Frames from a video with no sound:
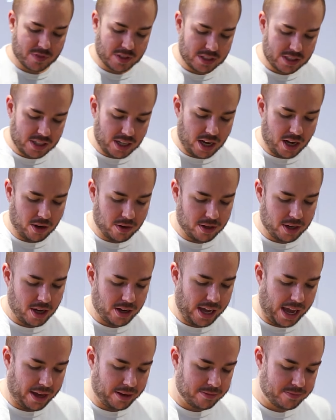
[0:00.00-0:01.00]
So,
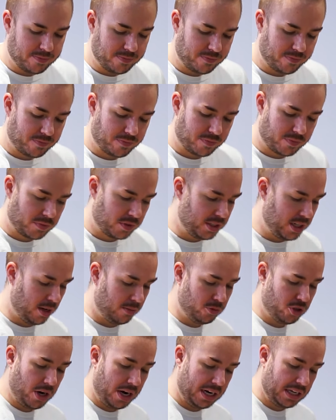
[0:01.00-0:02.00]
okay, now
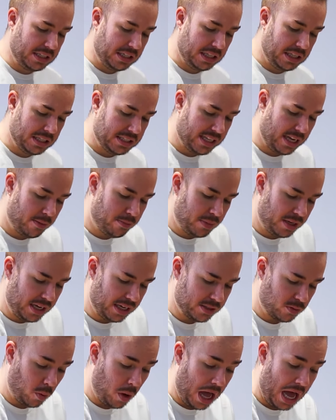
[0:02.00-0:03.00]
I'm trying to clean this up
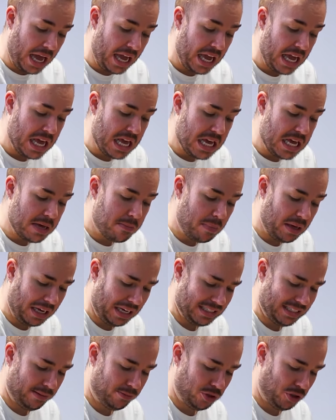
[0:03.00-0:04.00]
because why?
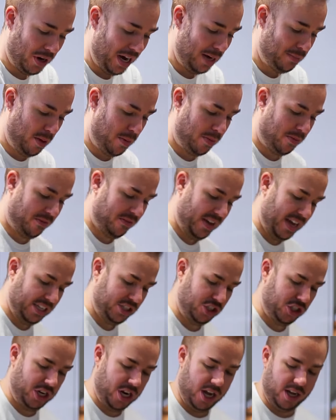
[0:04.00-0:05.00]
Because I'm trying to be
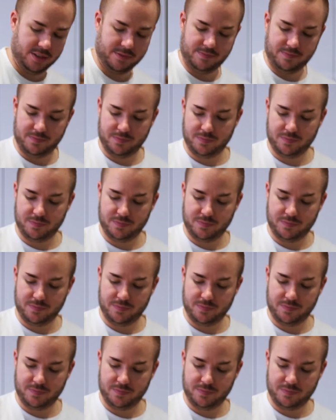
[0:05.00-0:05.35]
professional.